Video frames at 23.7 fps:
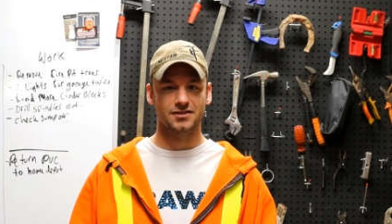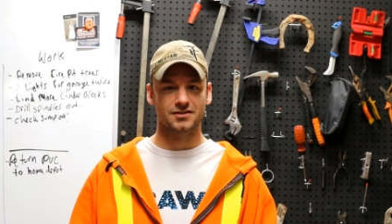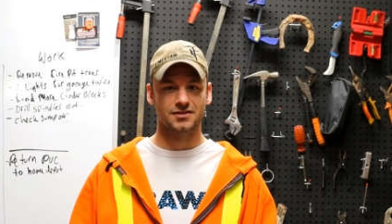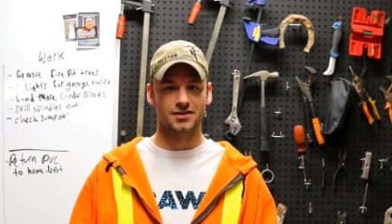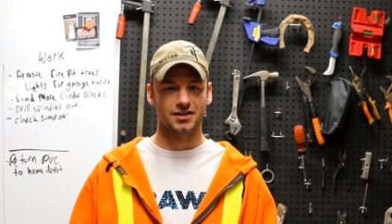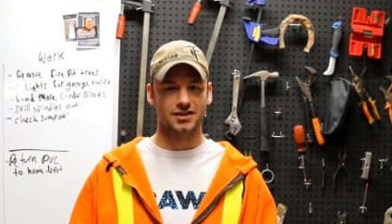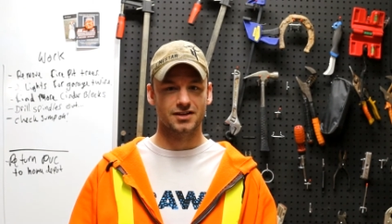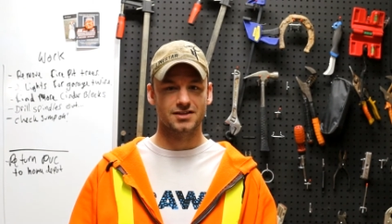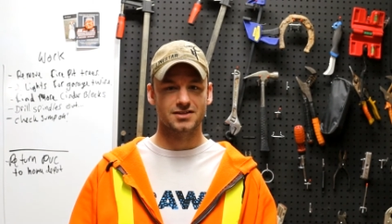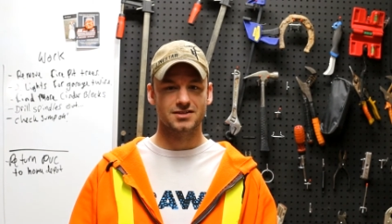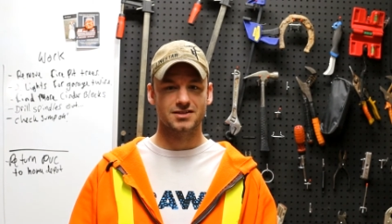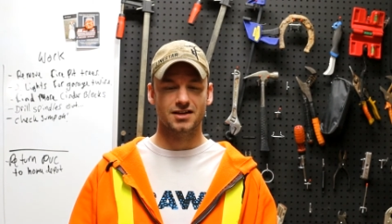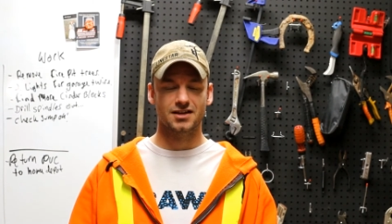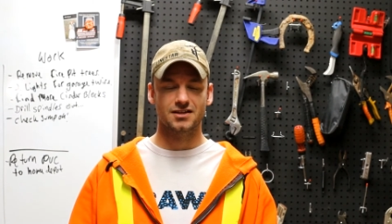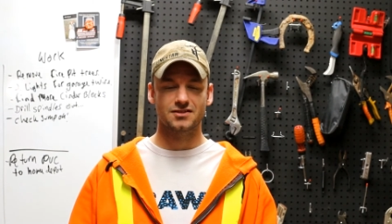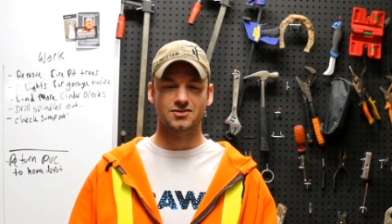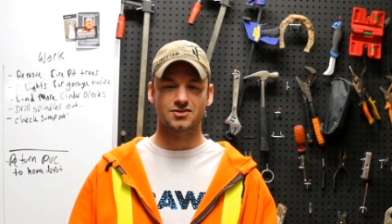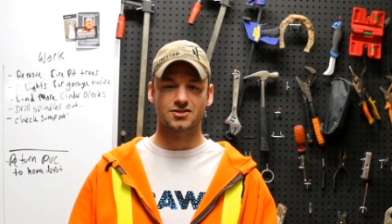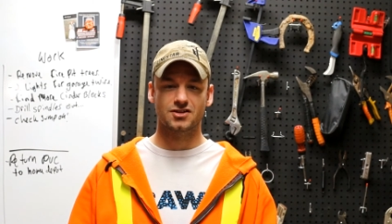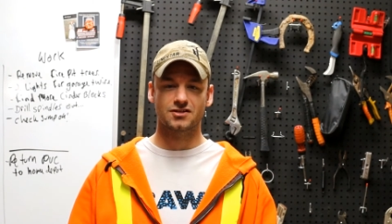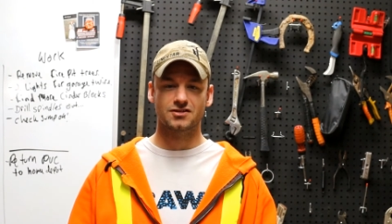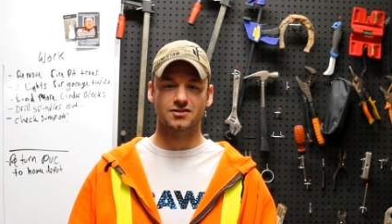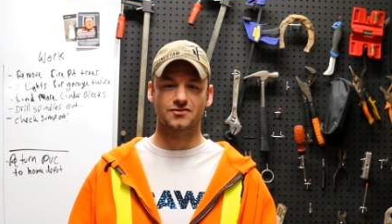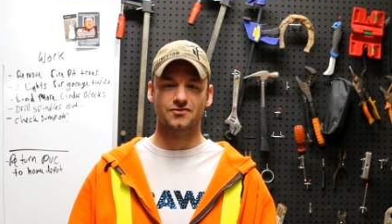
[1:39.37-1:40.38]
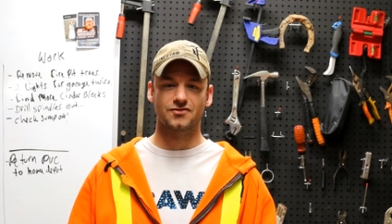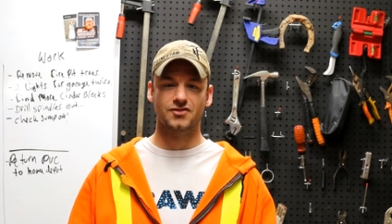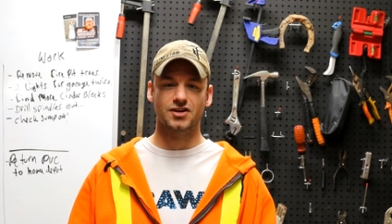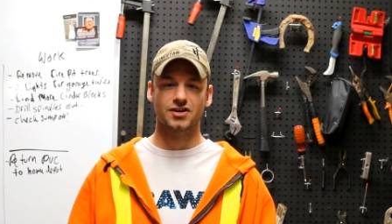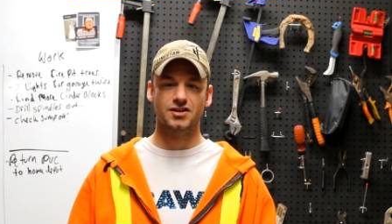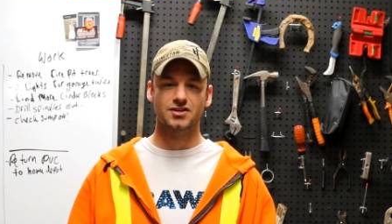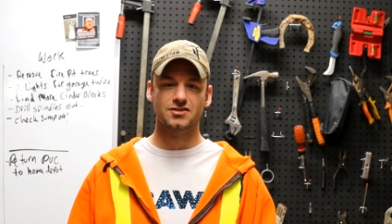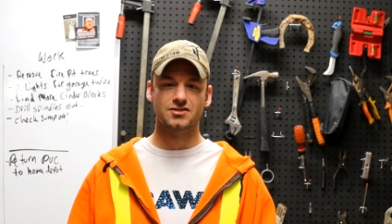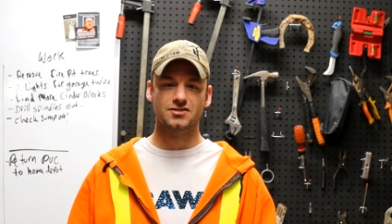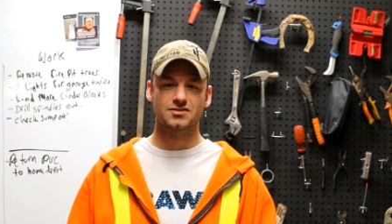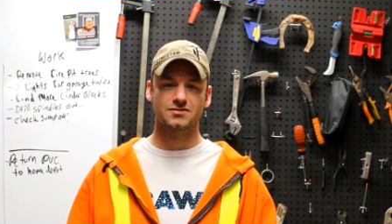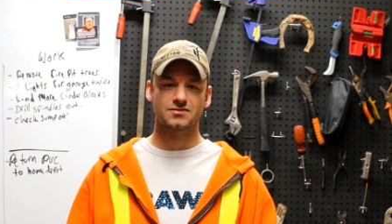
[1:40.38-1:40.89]
like I said, start to
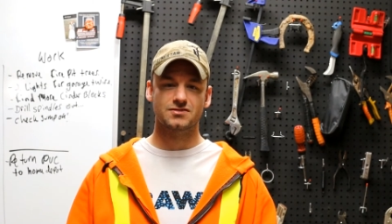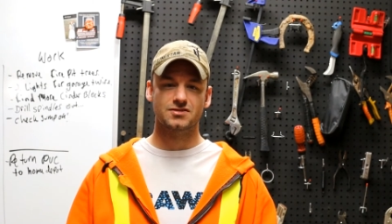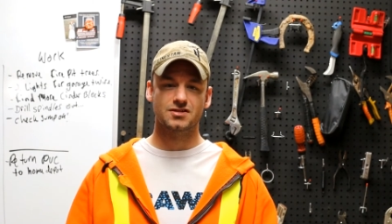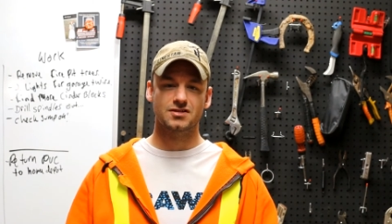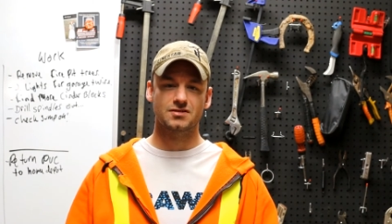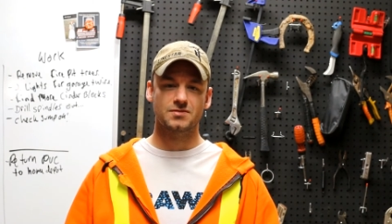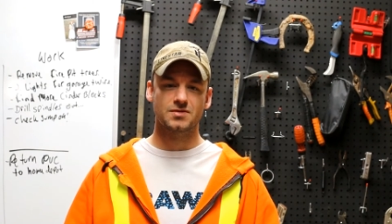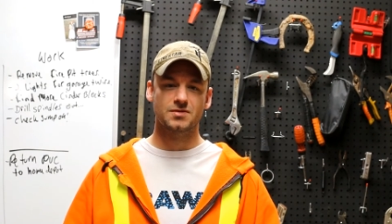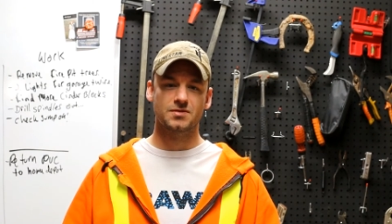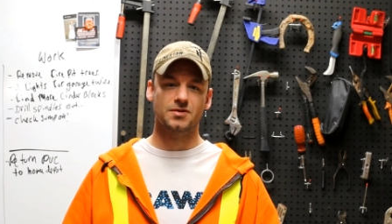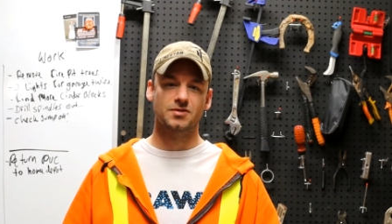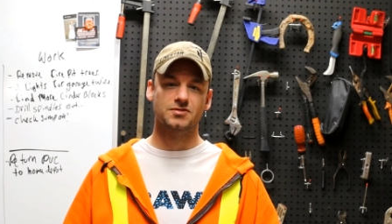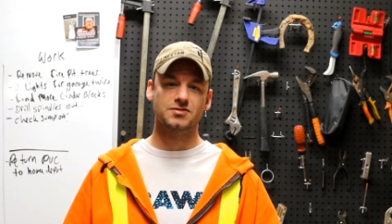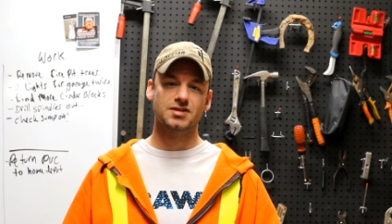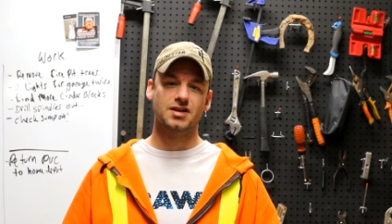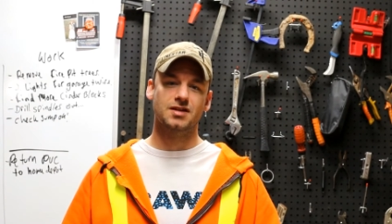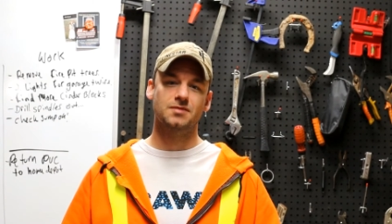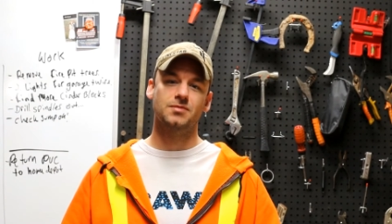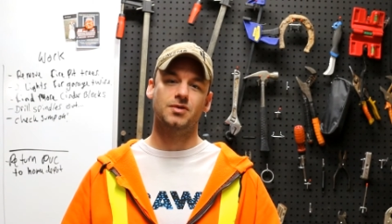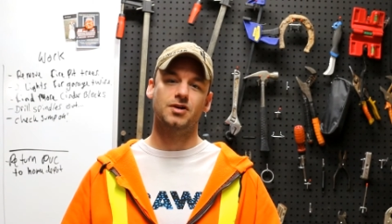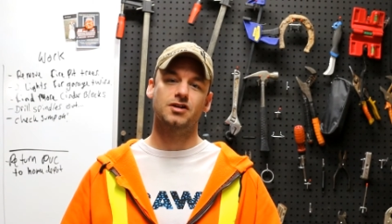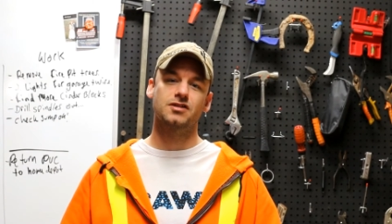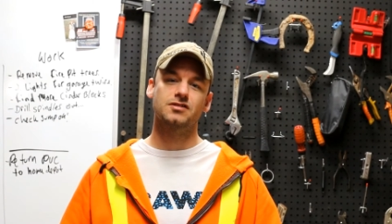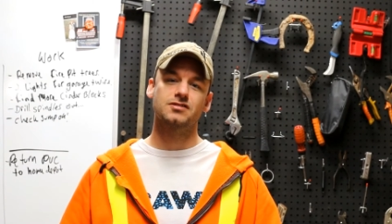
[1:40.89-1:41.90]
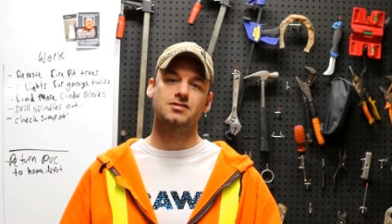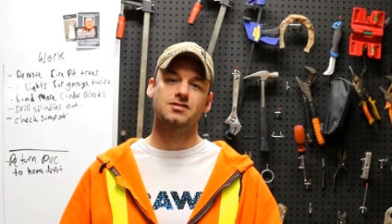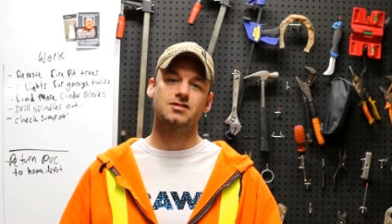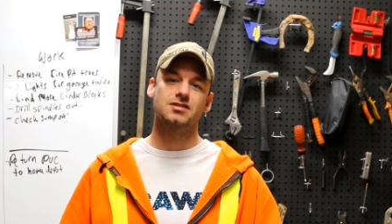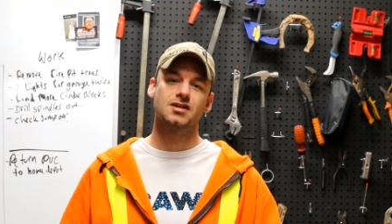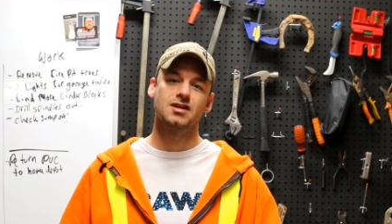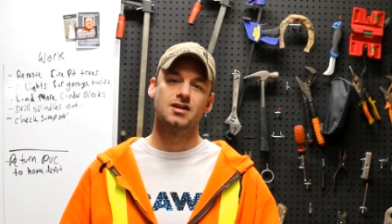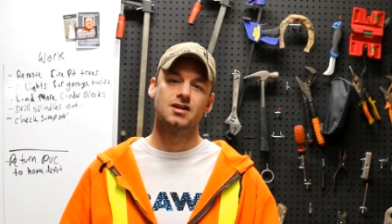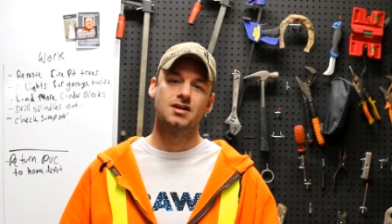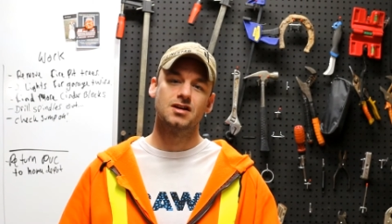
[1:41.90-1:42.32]
finish. It's going to be about 10 parts.